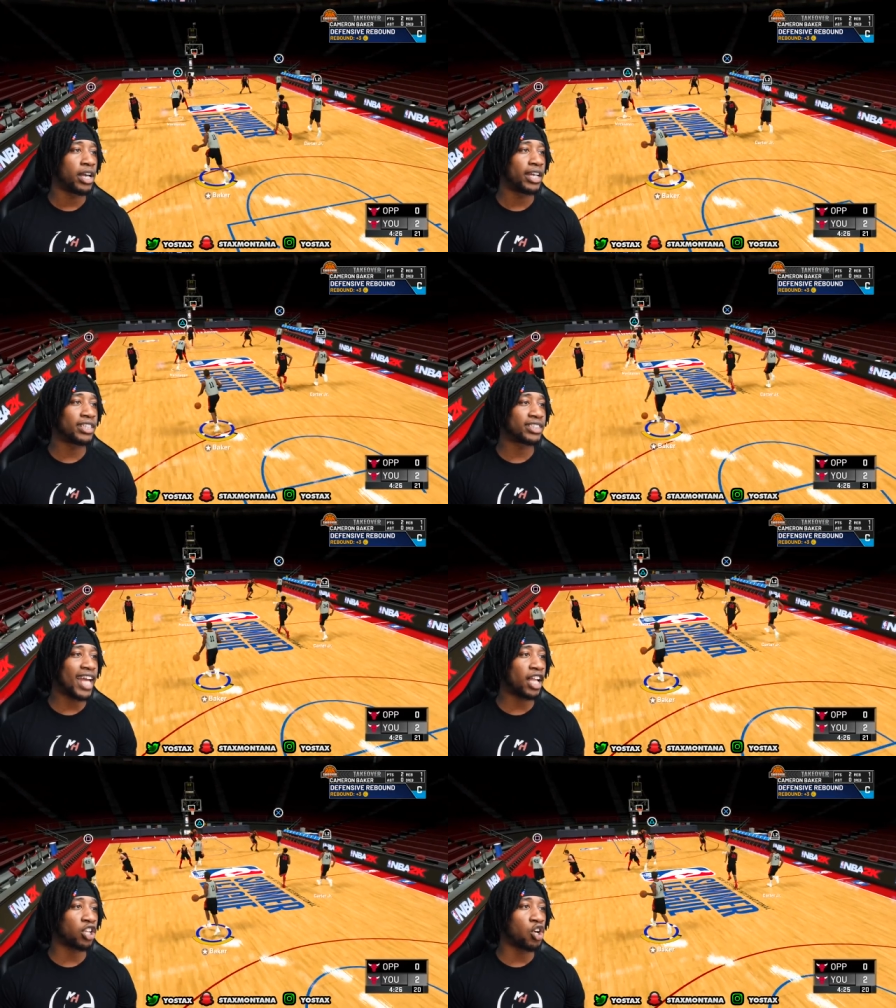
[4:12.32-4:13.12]
And is
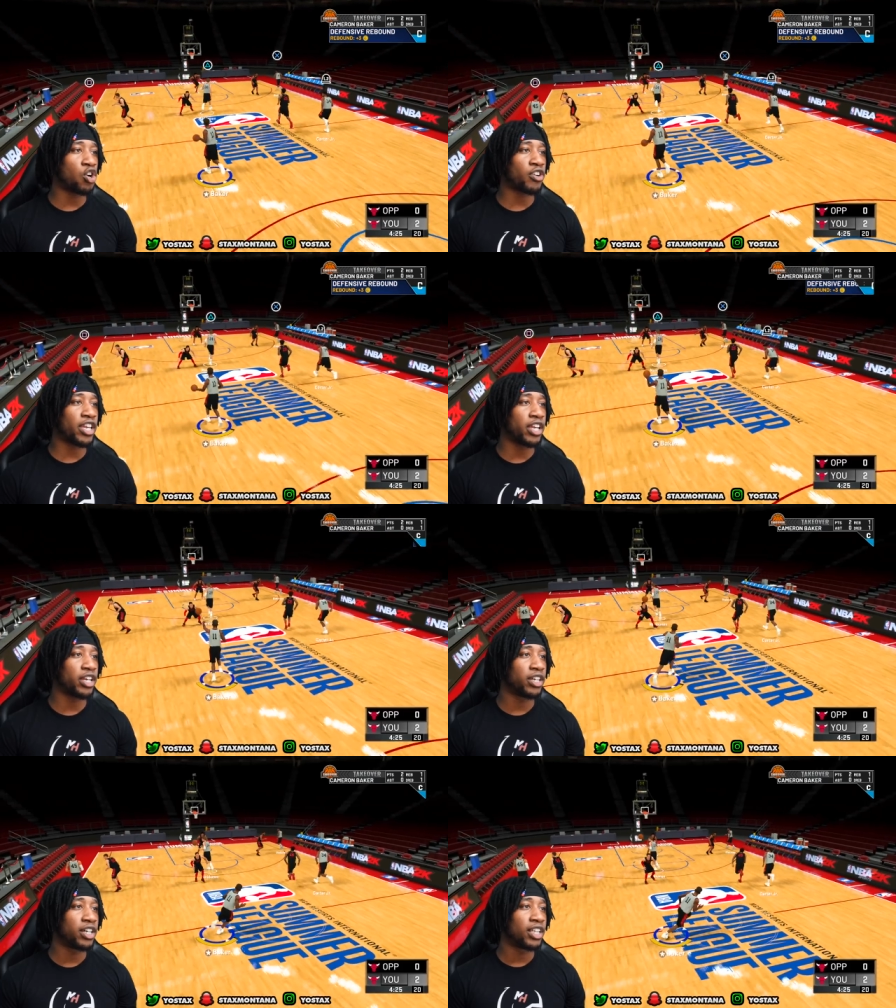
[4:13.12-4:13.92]
that Lauri?
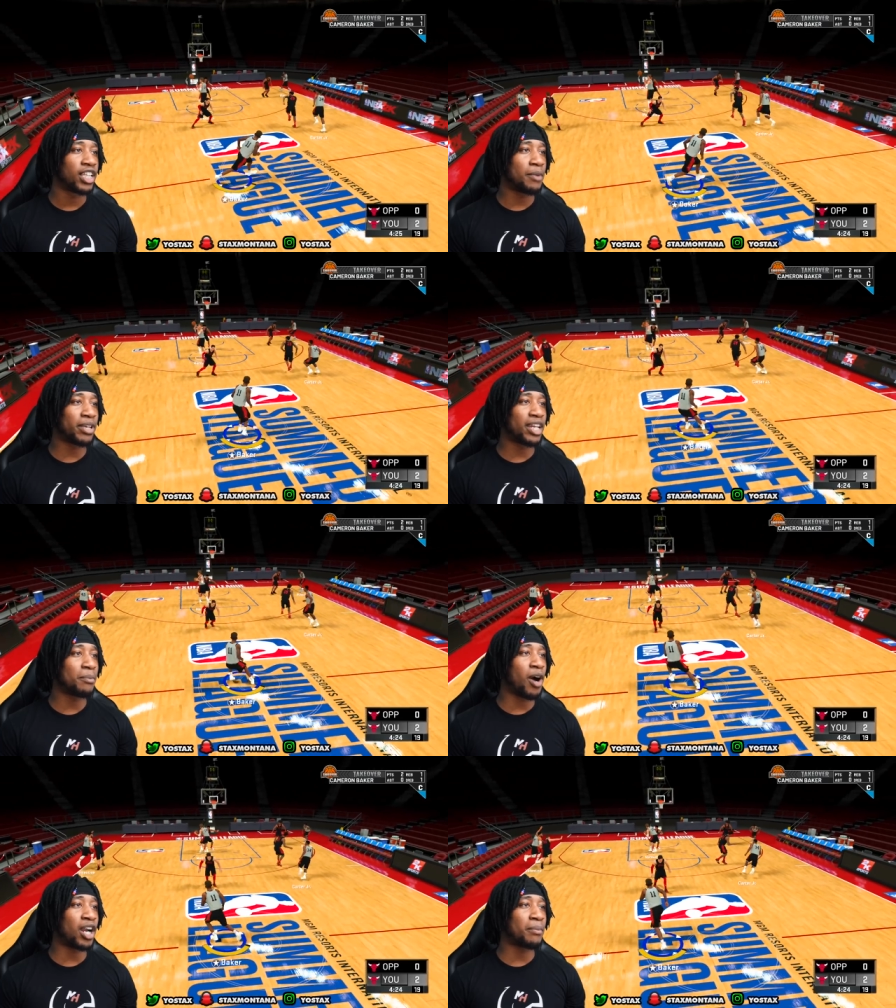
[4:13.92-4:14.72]
Let me get the
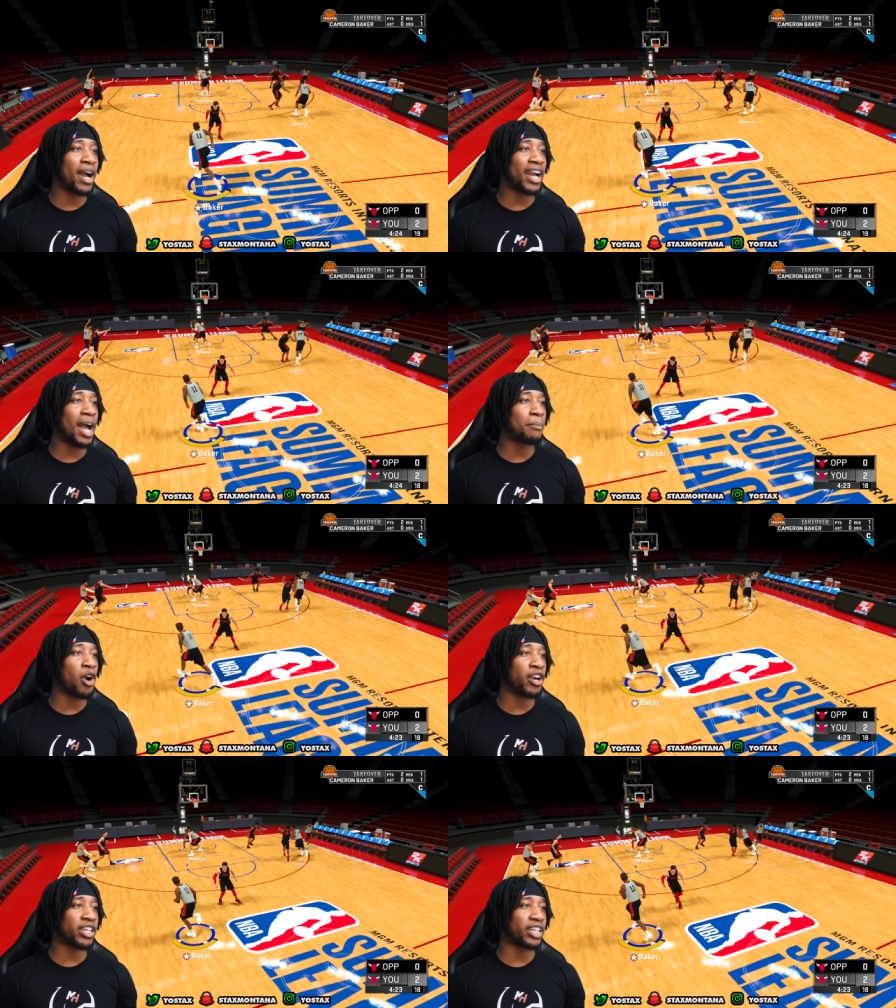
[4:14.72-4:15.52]
ball to my guy
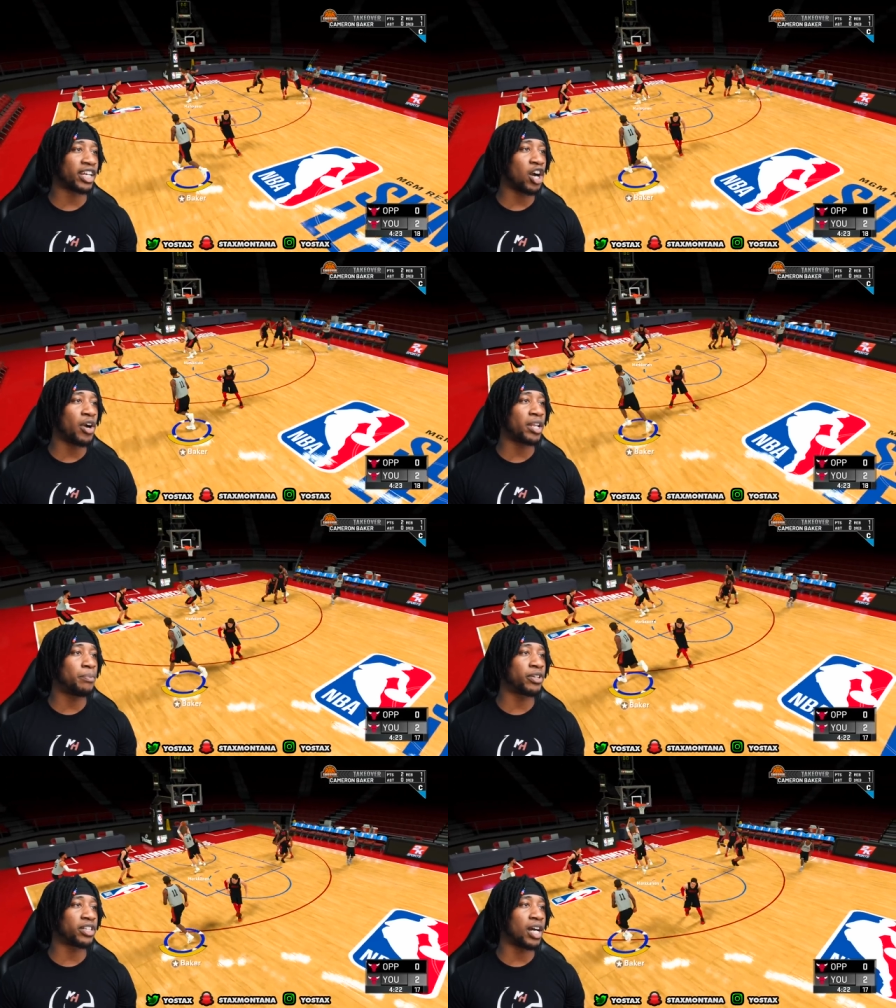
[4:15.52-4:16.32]
Markkanen. Go ahead
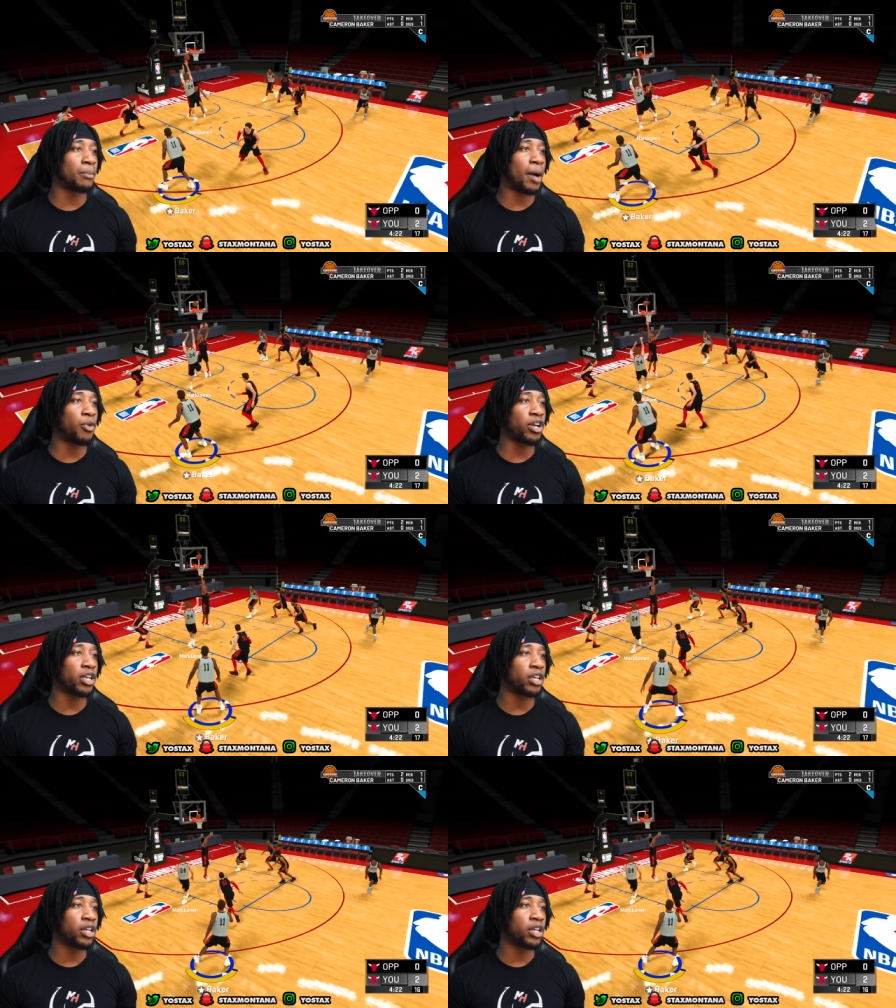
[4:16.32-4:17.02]
and put it up, my boy.